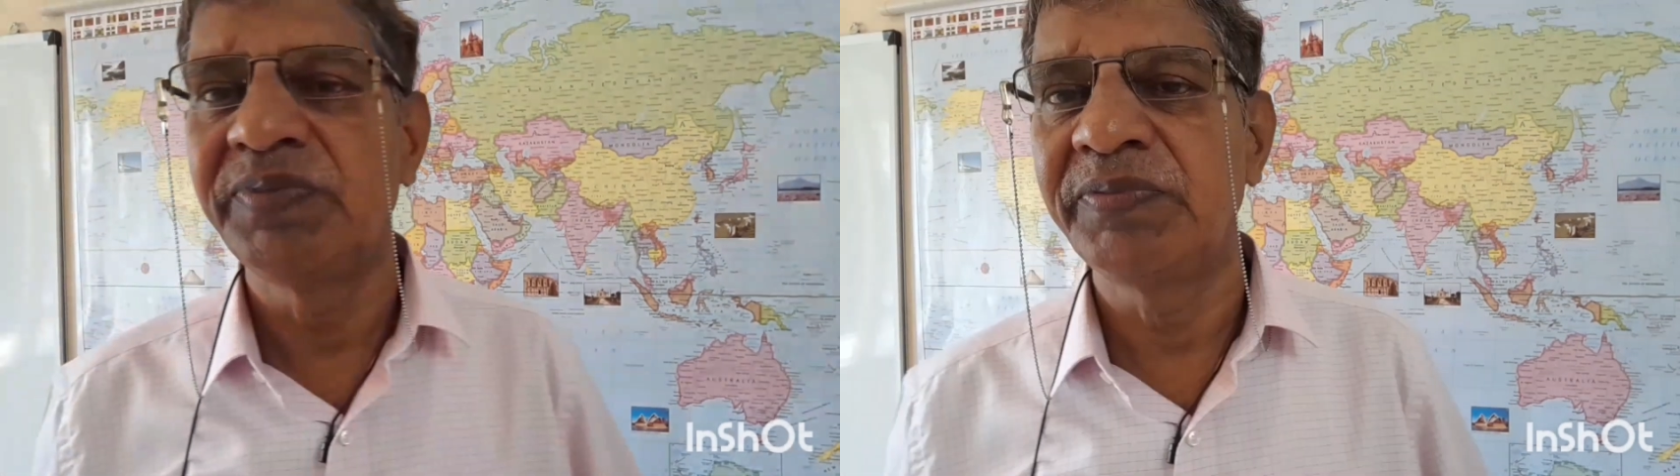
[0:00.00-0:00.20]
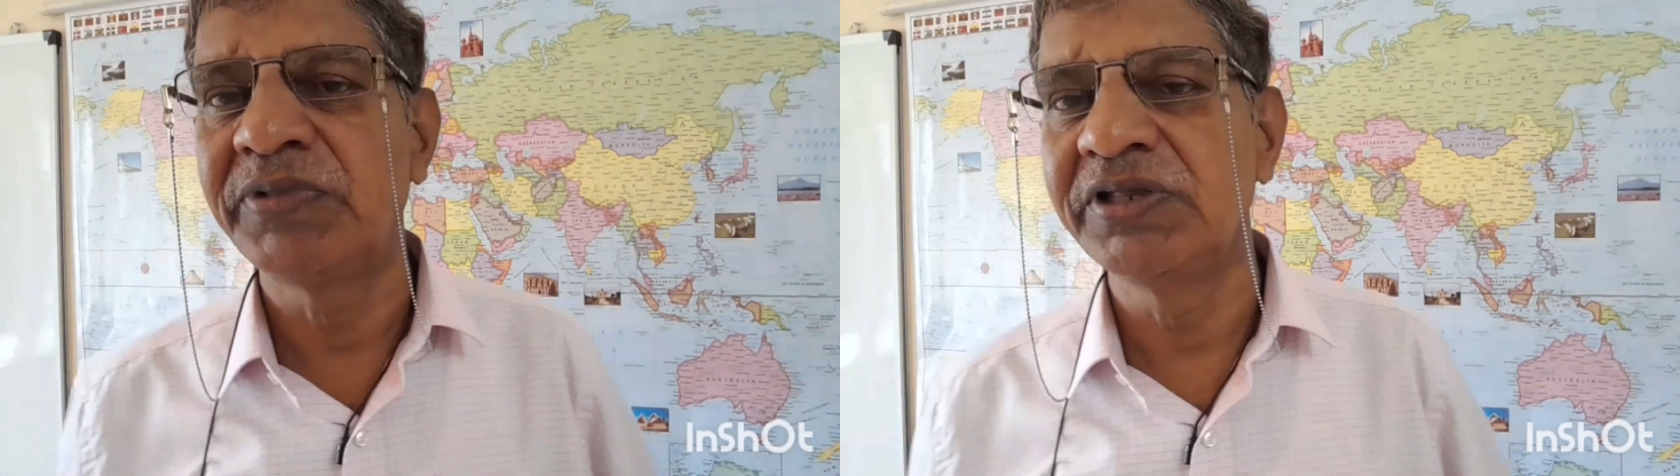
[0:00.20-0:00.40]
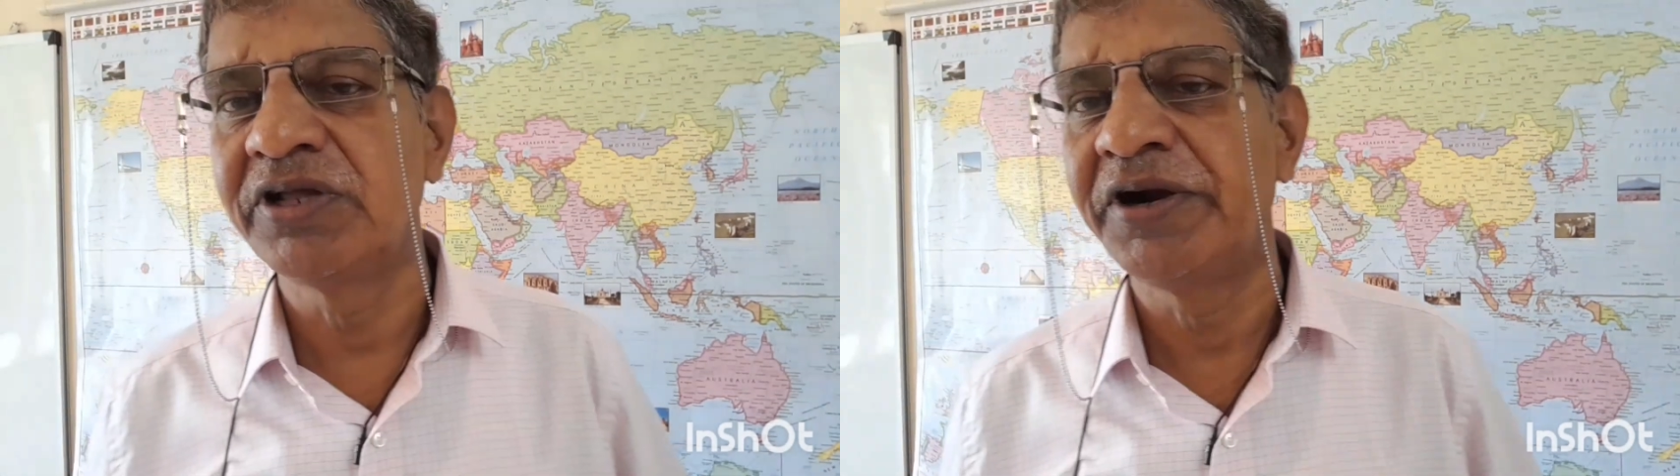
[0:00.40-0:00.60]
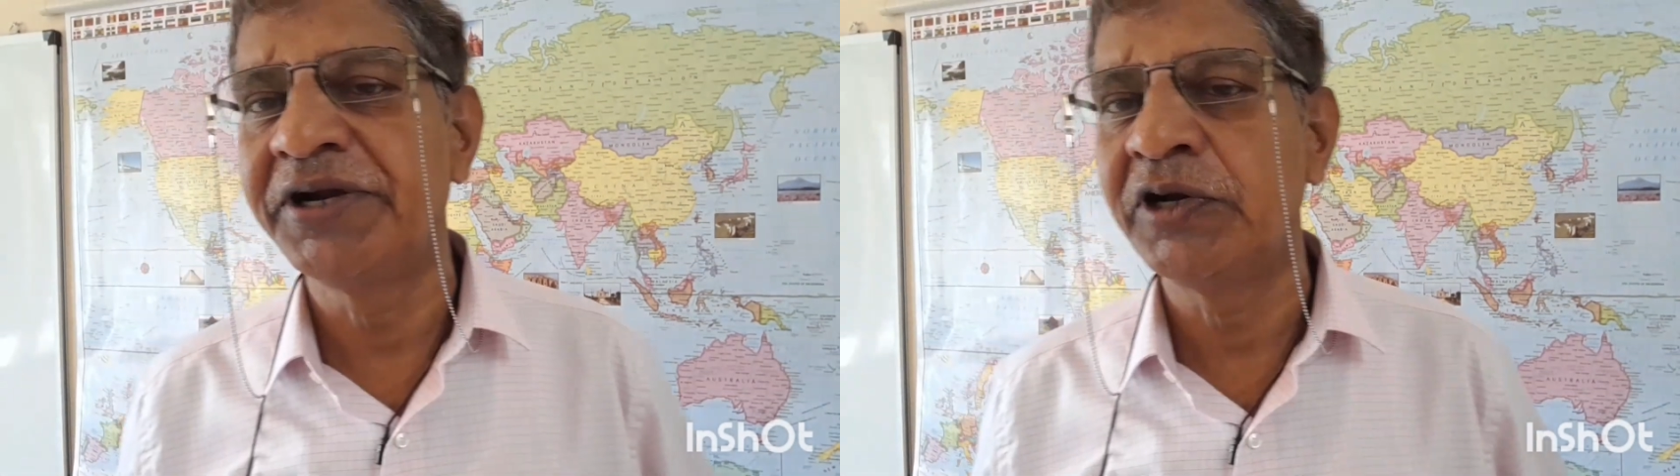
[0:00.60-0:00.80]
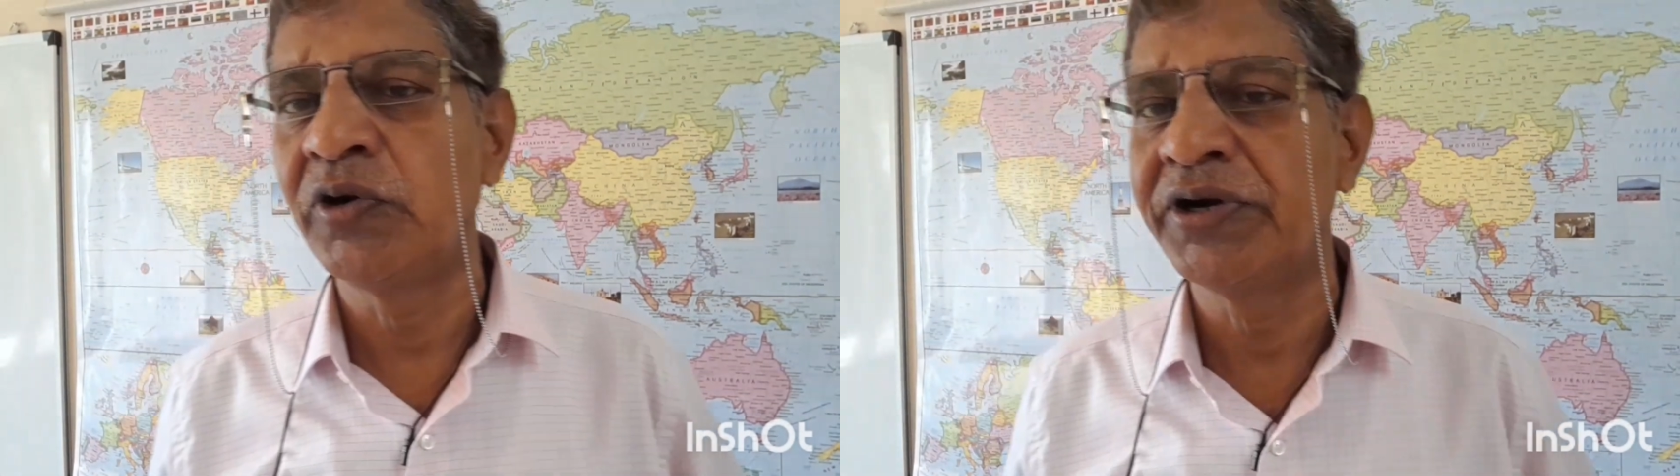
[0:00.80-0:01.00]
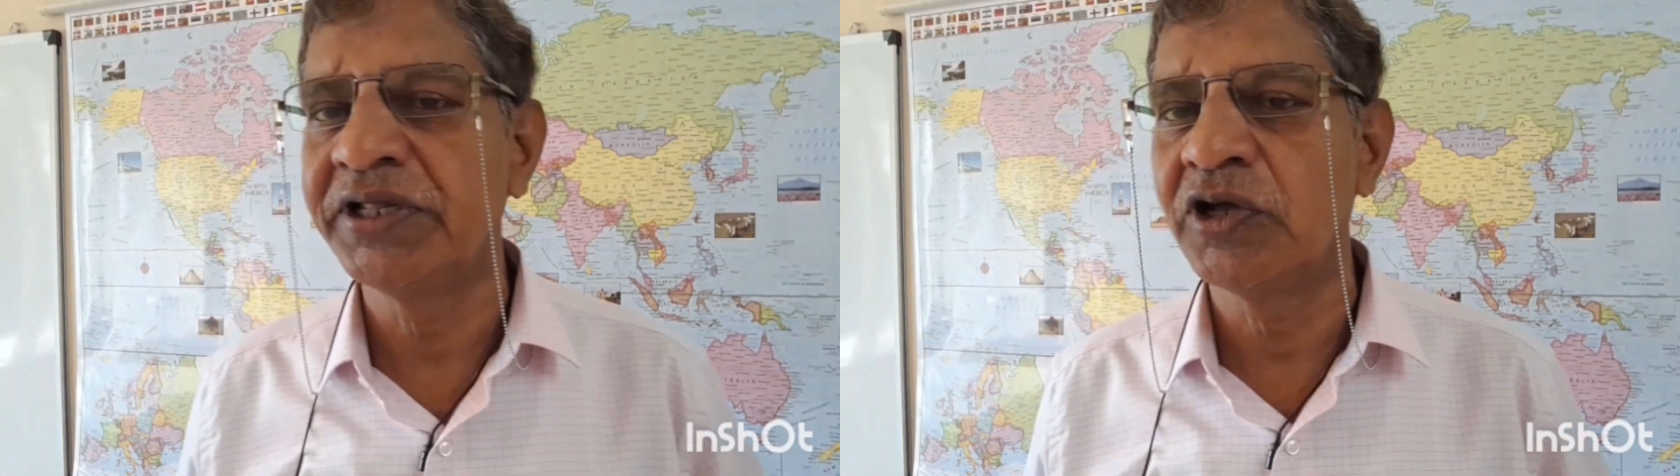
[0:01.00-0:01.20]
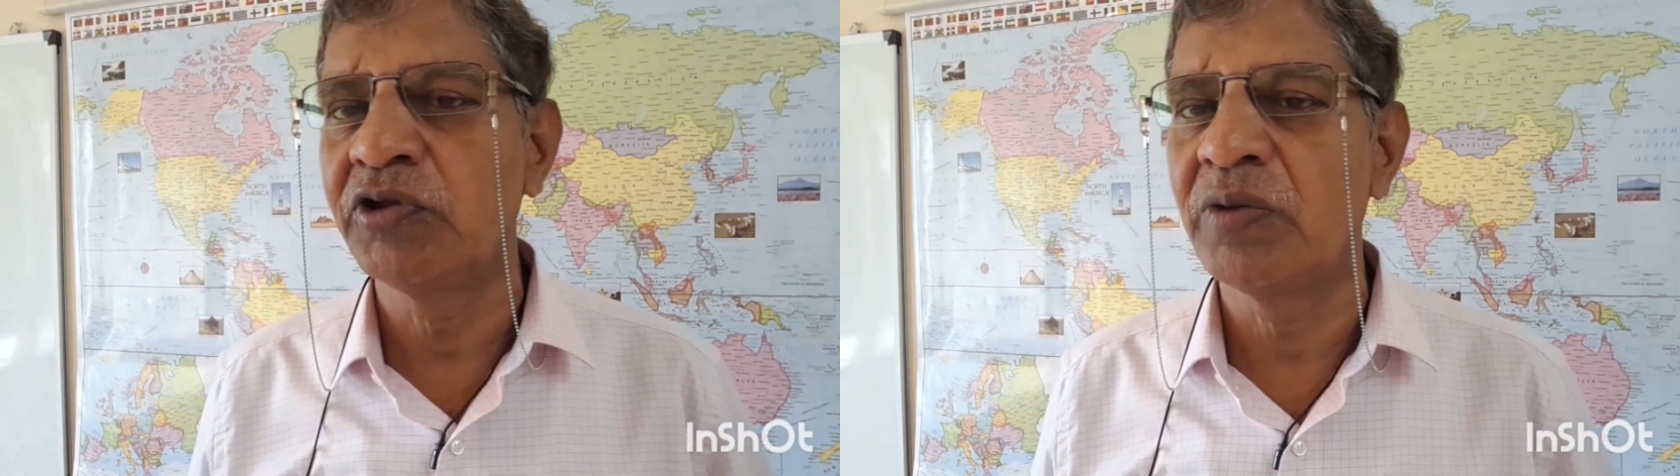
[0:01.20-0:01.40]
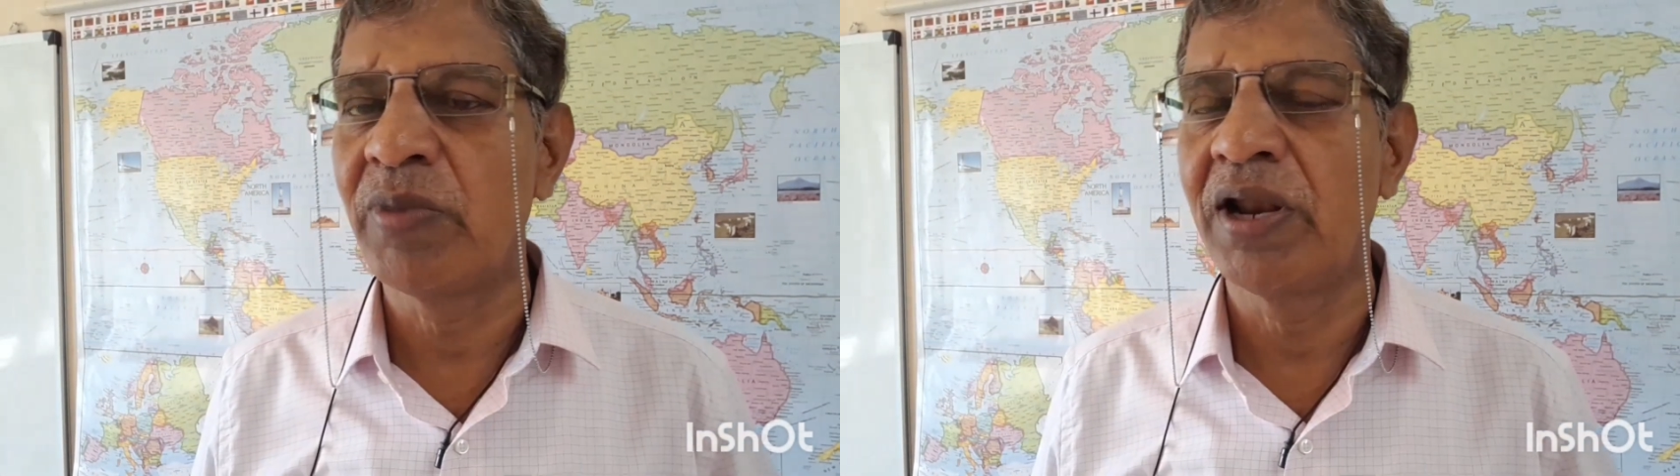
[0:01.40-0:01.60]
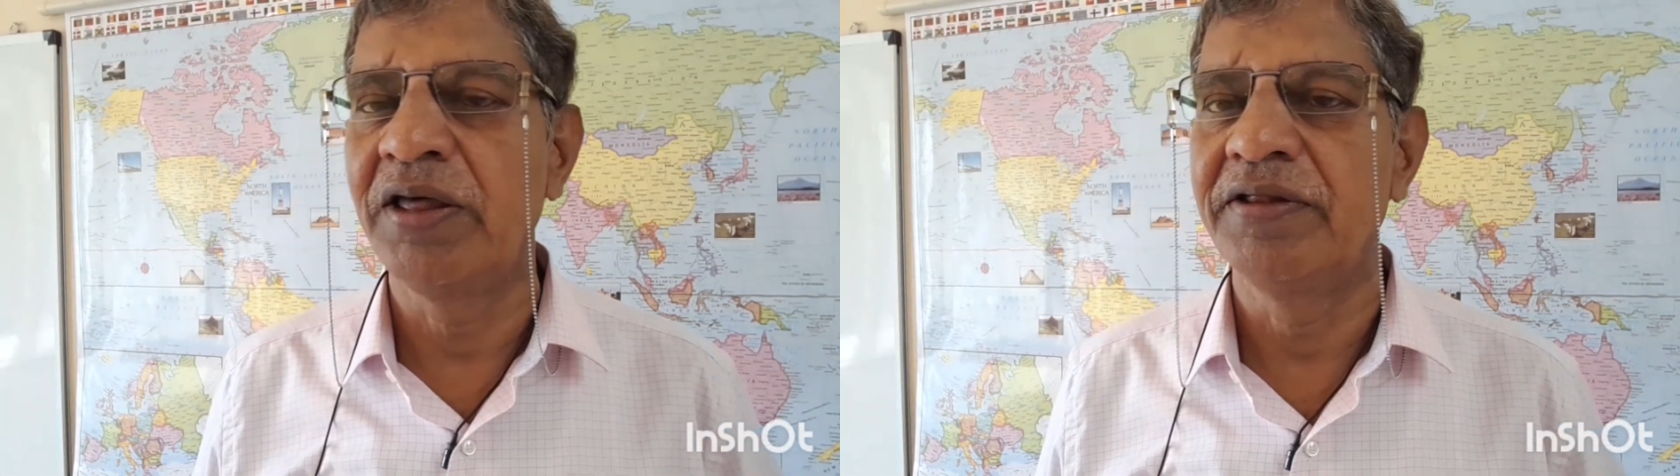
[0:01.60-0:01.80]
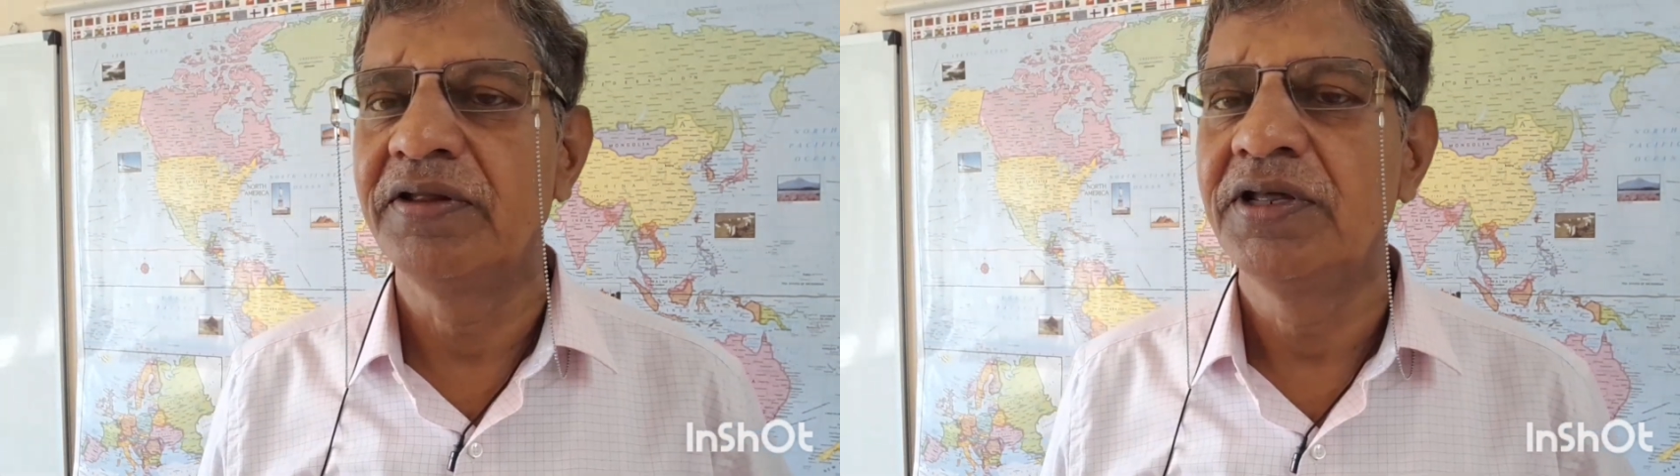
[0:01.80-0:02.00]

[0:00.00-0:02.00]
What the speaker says: 15, 30, 20,000 balance.